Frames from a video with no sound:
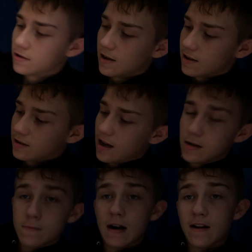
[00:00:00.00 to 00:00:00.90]
into like a
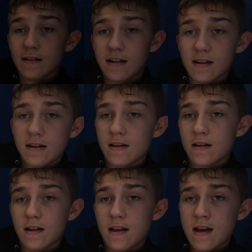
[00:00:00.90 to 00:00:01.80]
lighter brown here.
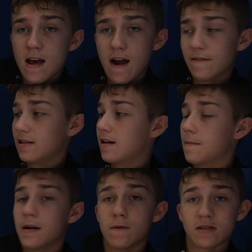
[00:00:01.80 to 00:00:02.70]
Everything
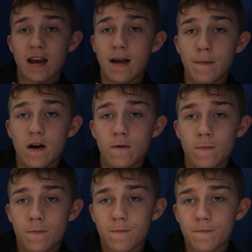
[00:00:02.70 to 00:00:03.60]
up here was camo.
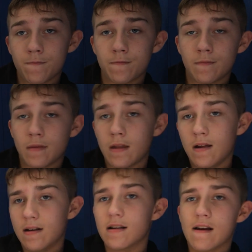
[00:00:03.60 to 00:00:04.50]

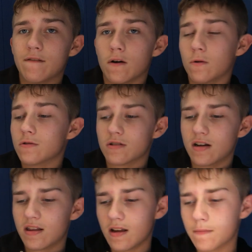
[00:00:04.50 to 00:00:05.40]
Didn't have the holes or
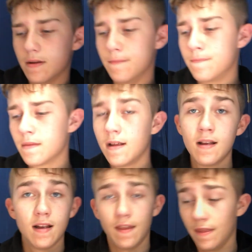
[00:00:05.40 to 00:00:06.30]
anything, but
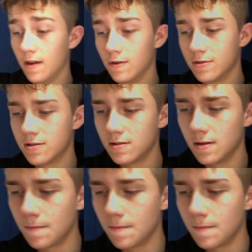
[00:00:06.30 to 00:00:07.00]
in those,